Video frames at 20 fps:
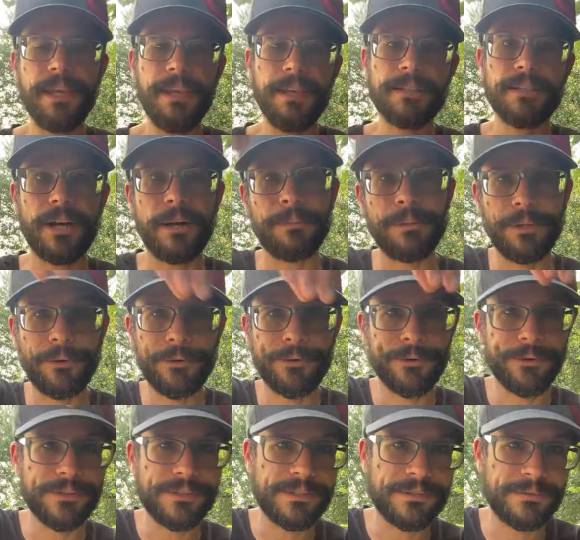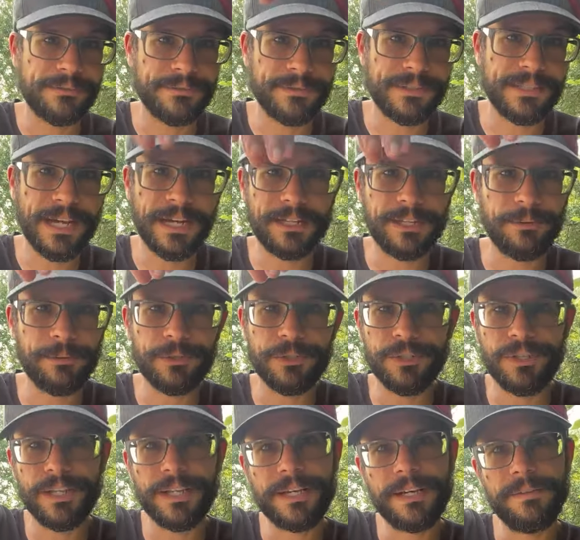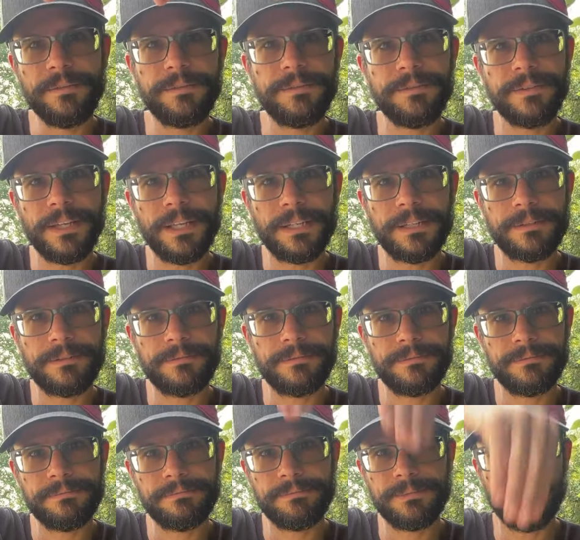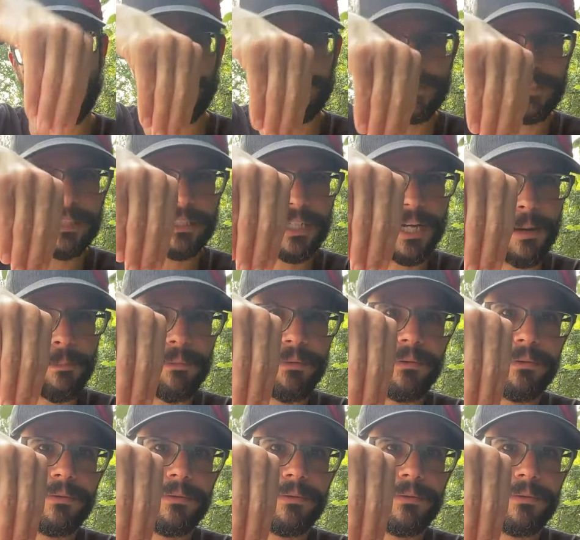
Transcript: Top loader is exactly what you think of. It goes in the top.